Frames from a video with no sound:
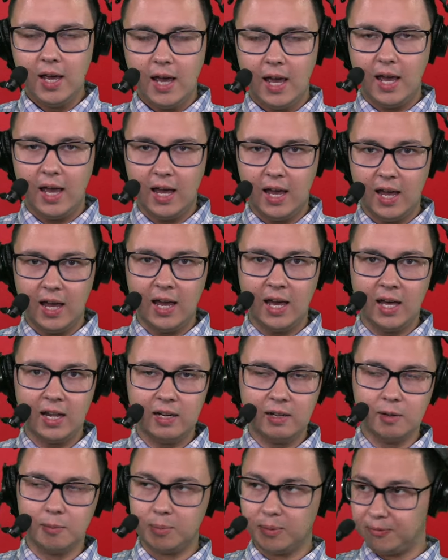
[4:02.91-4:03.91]

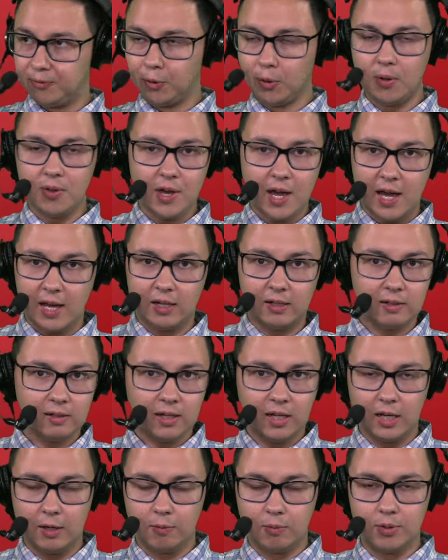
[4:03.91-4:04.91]
And before that,
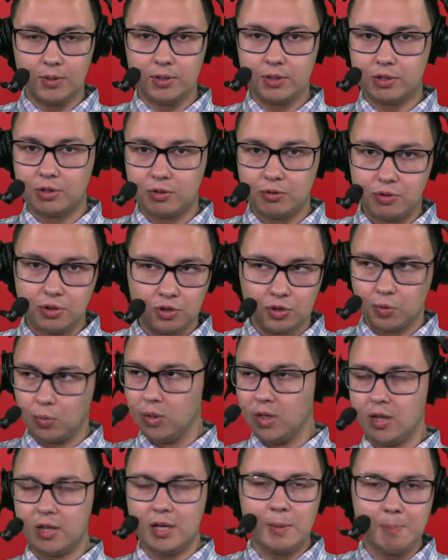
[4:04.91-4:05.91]
he was just
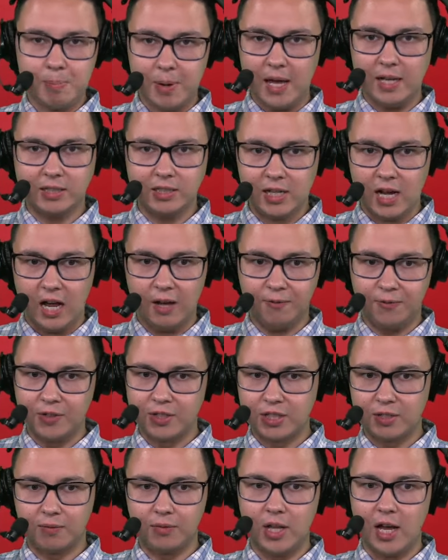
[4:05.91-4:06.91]
one of the best
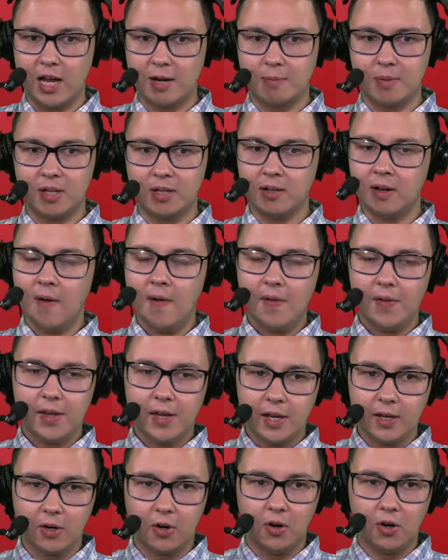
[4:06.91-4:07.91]
offensive linemen
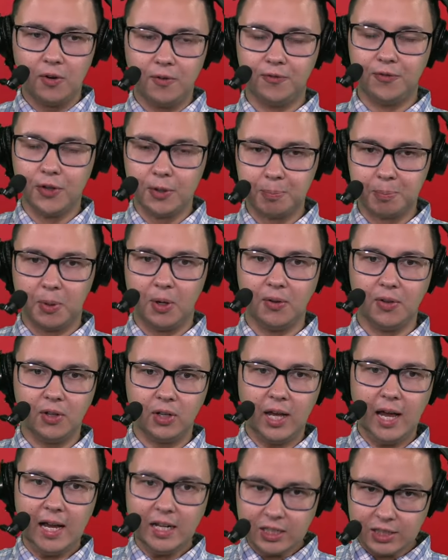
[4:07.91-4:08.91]
in all of football. The
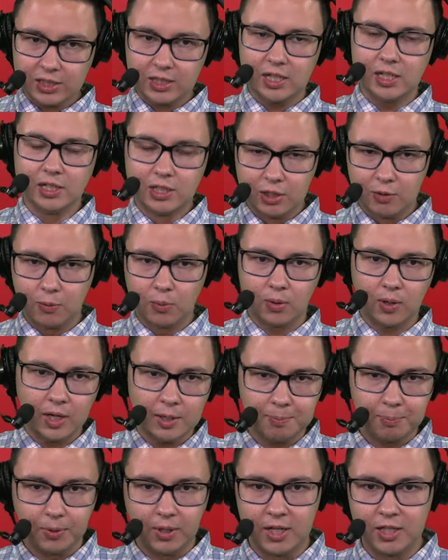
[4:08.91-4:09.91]
last season where he
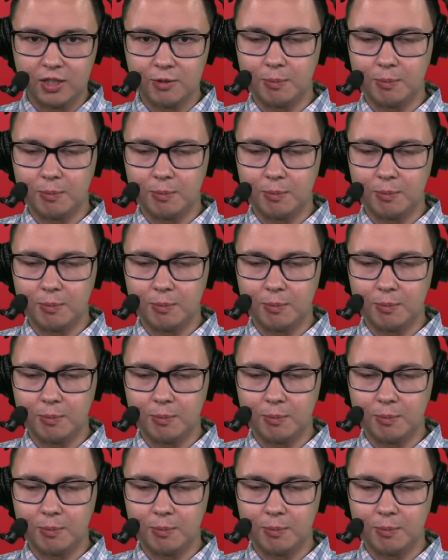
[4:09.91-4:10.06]
played the